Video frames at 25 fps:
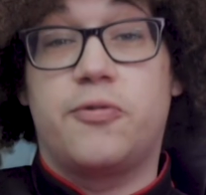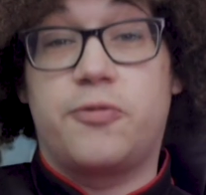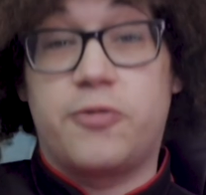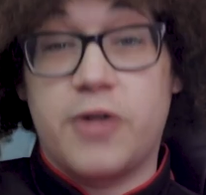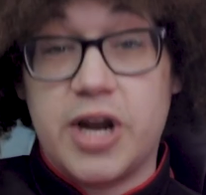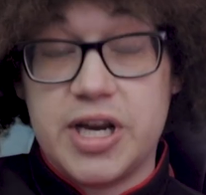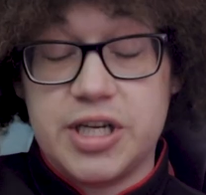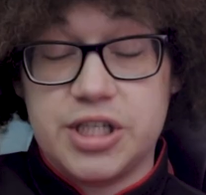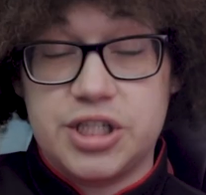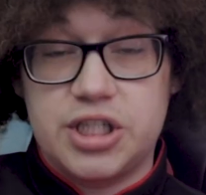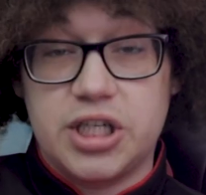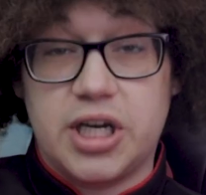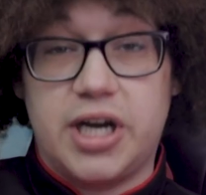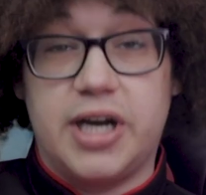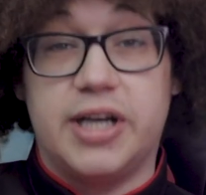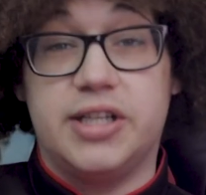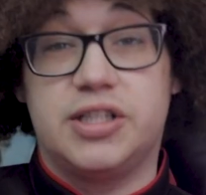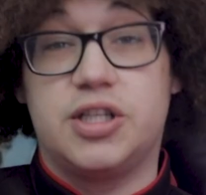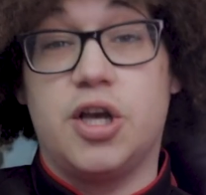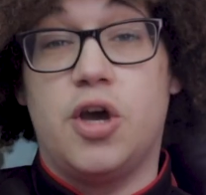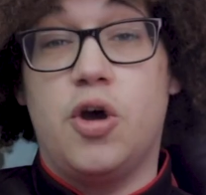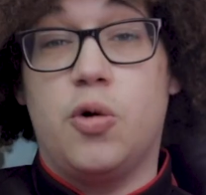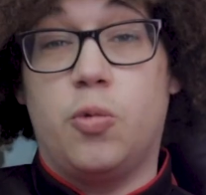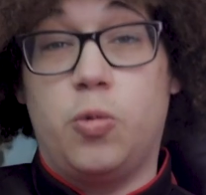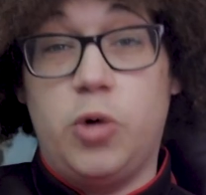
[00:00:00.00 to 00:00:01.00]

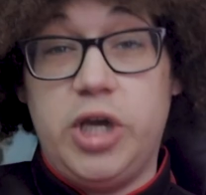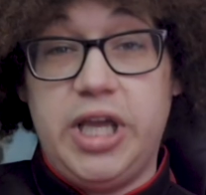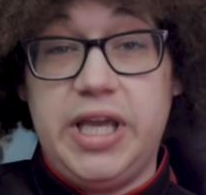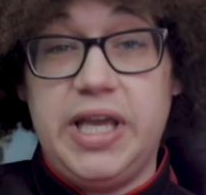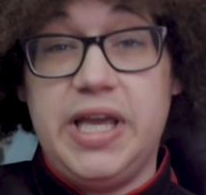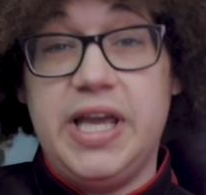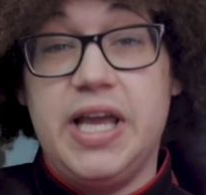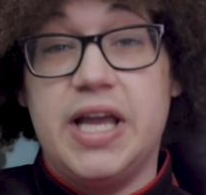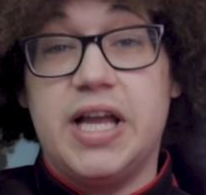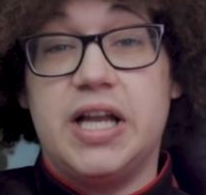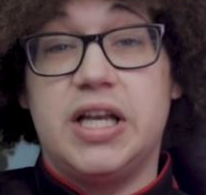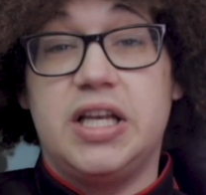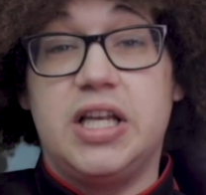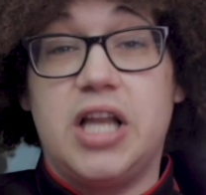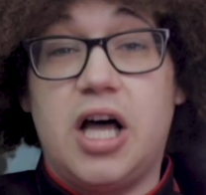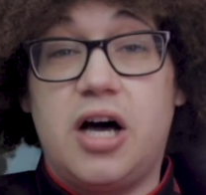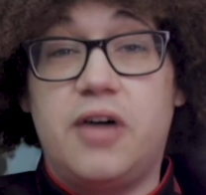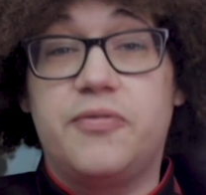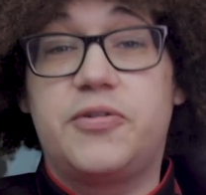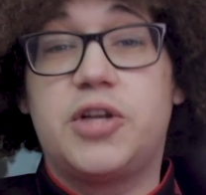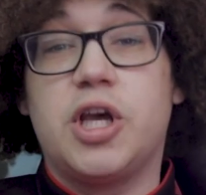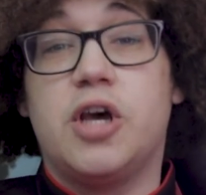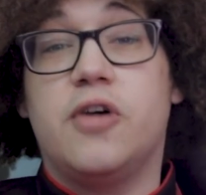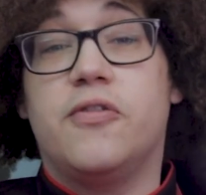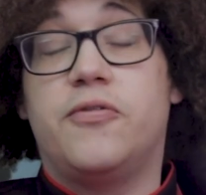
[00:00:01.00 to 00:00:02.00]
franchise. We
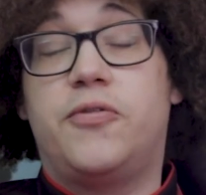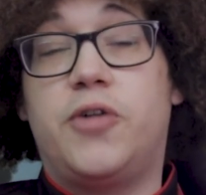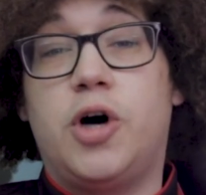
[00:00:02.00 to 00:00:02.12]
loved